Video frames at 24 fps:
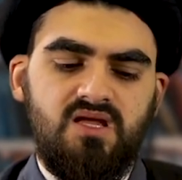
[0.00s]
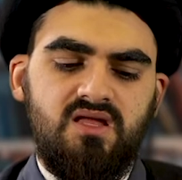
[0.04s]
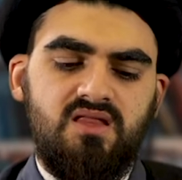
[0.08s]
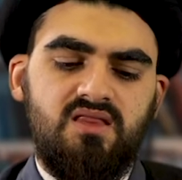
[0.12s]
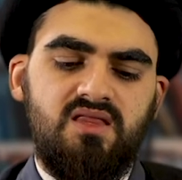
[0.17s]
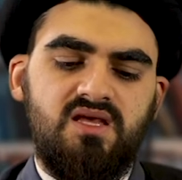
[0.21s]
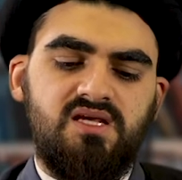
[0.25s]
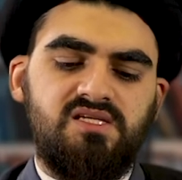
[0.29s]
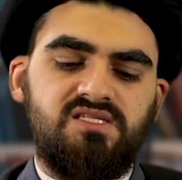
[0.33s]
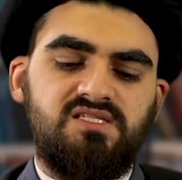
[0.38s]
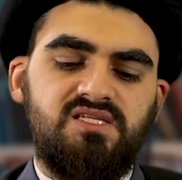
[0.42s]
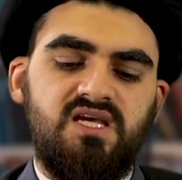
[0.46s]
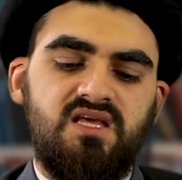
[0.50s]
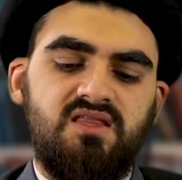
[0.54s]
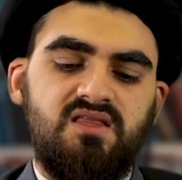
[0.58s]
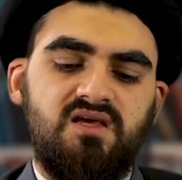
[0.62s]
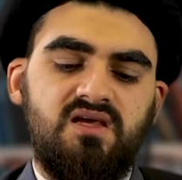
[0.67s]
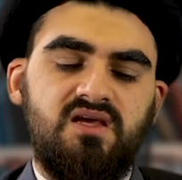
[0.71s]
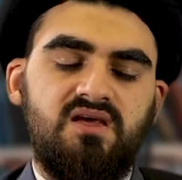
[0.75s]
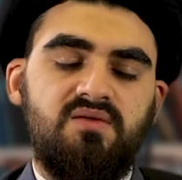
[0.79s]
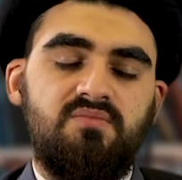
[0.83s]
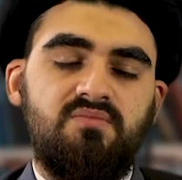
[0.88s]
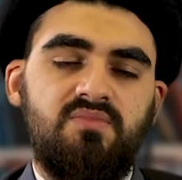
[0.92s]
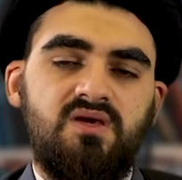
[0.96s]
They say that
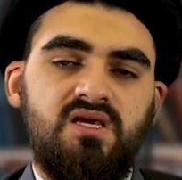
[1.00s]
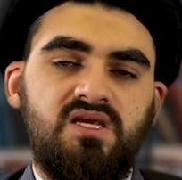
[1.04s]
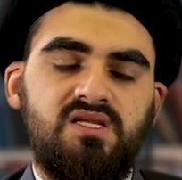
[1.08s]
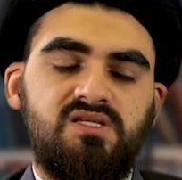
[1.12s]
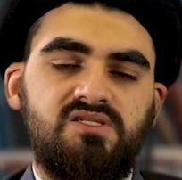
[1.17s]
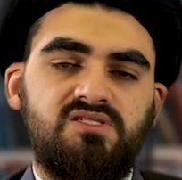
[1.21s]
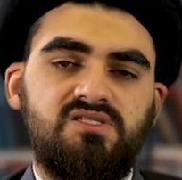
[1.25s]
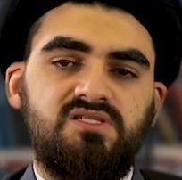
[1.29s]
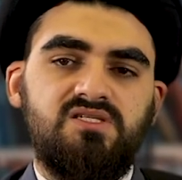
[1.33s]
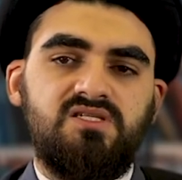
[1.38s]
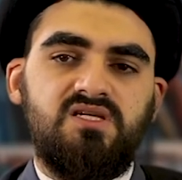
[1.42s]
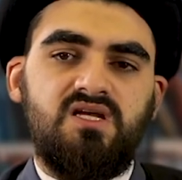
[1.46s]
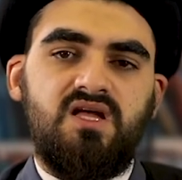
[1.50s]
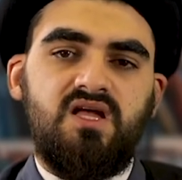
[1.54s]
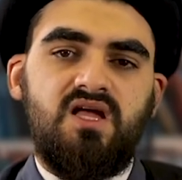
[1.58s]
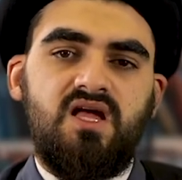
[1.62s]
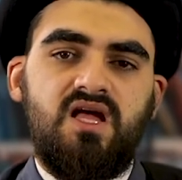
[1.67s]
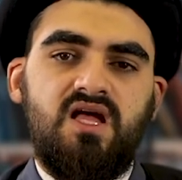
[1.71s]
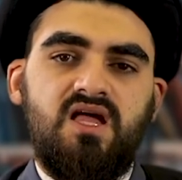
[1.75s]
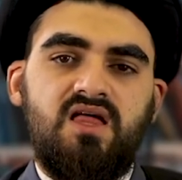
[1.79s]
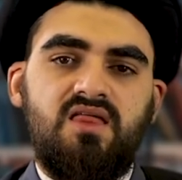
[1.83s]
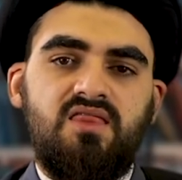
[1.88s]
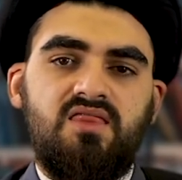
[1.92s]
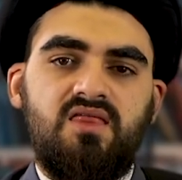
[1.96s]
it means
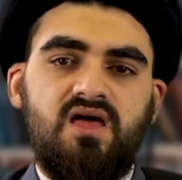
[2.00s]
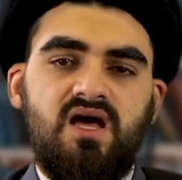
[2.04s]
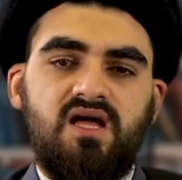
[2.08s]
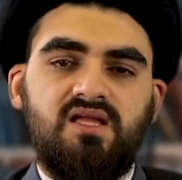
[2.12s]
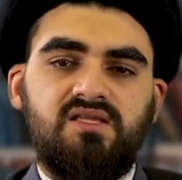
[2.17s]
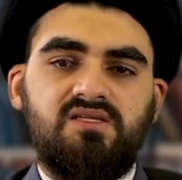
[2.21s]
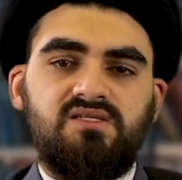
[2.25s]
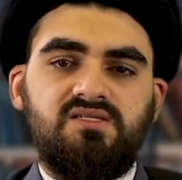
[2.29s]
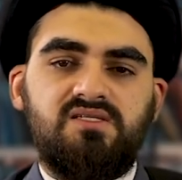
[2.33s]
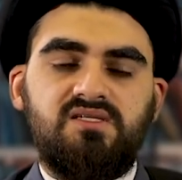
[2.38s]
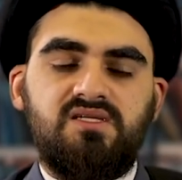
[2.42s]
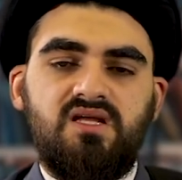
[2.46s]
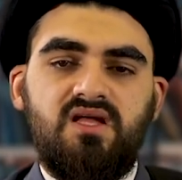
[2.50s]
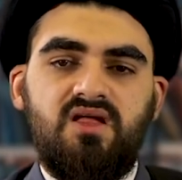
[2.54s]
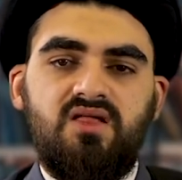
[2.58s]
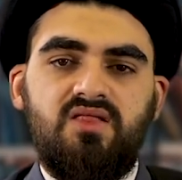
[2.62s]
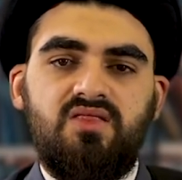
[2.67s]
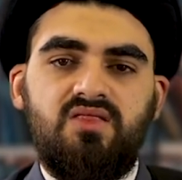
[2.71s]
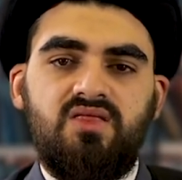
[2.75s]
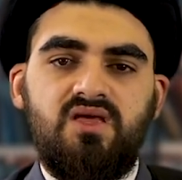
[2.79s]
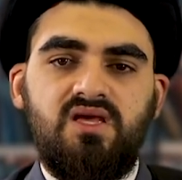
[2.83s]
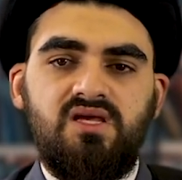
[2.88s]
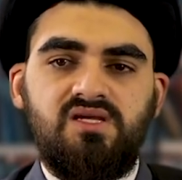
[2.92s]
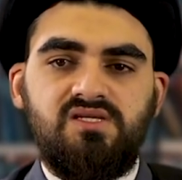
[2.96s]
that
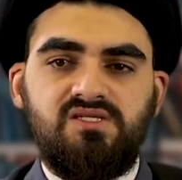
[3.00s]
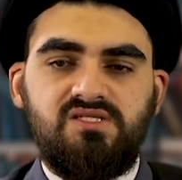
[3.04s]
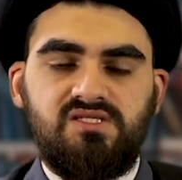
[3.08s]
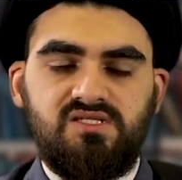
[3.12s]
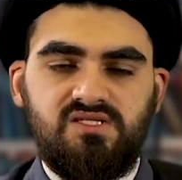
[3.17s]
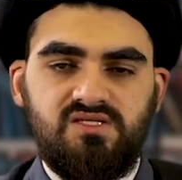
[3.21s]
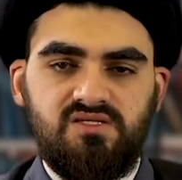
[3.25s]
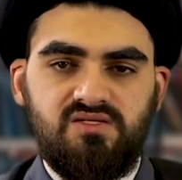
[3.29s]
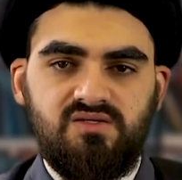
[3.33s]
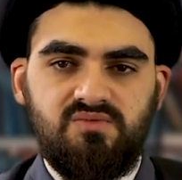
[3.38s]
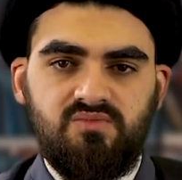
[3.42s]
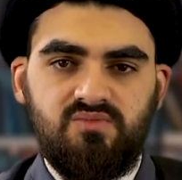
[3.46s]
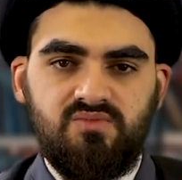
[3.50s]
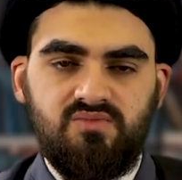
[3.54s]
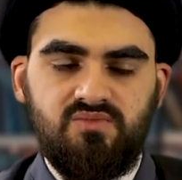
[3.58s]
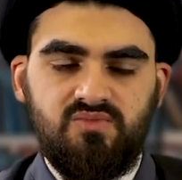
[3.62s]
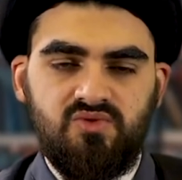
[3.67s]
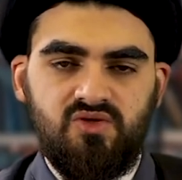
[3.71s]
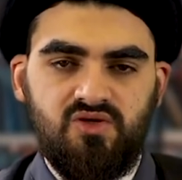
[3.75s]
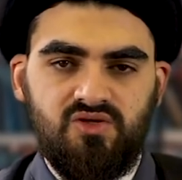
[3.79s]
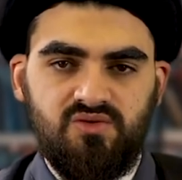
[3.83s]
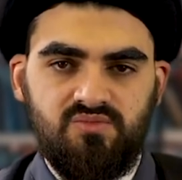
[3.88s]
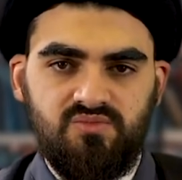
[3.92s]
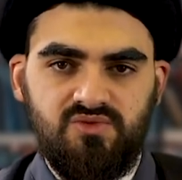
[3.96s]
these
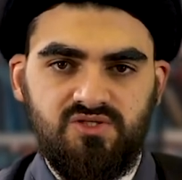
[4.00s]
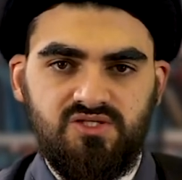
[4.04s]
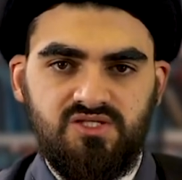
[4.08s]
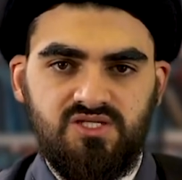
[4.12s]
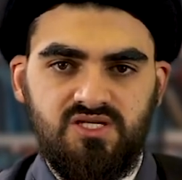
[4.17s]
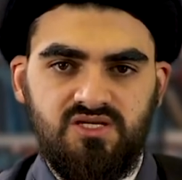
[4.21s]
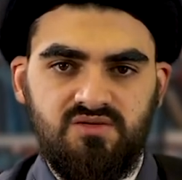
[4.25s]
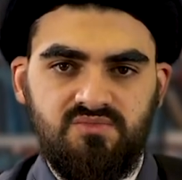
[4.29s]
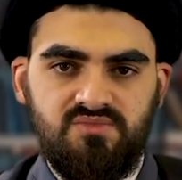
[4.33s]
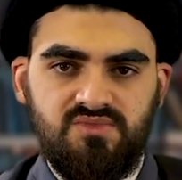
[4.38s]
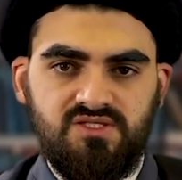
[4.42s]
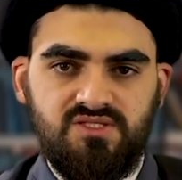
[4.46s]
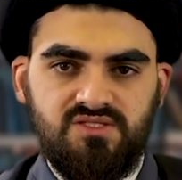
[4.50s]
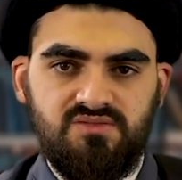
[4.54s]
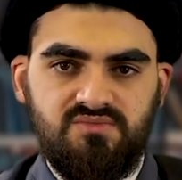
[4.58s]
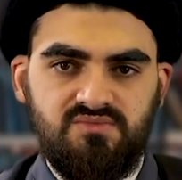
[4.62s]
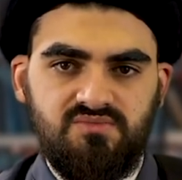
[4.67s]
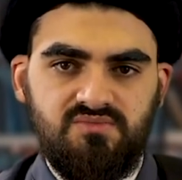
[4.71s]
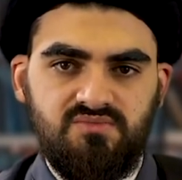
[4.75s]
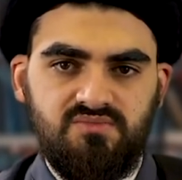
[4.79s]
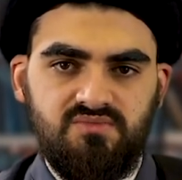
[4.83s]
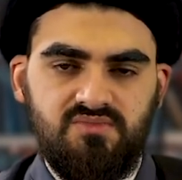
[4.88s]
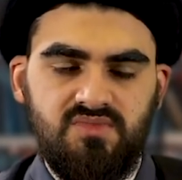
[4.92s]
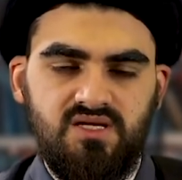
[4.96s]
non-Muslims,
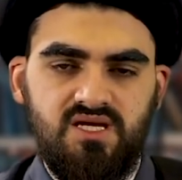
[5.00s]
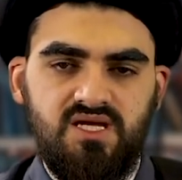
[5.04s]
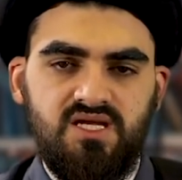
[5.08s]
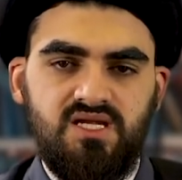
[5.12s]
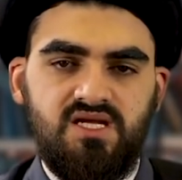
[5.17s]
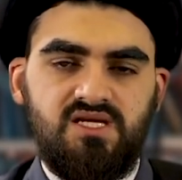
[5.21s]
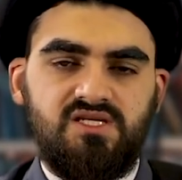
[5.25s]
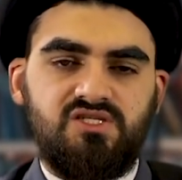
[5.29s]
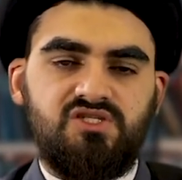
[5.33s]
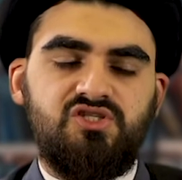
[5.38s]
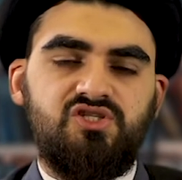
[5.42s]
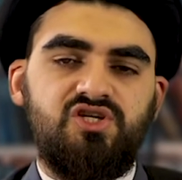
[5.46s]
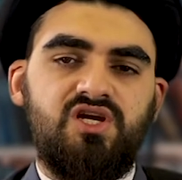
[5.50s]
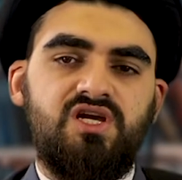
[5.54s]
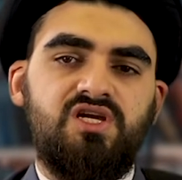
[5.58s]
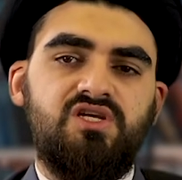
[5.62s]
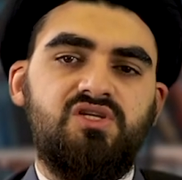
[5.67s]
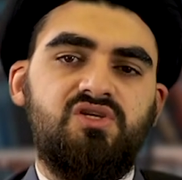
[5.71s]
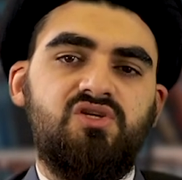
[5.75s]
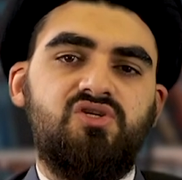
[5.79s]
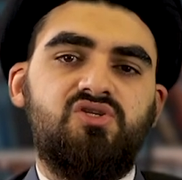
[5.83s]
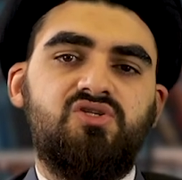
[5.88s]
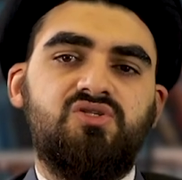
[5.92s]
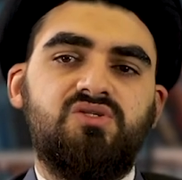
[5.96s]
in
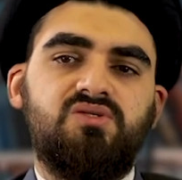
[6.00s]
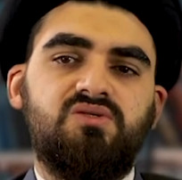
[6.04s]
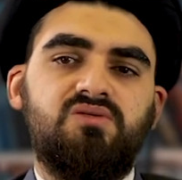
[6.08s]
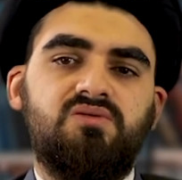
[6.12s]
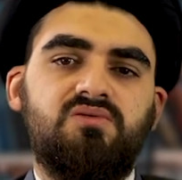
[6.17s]
exchange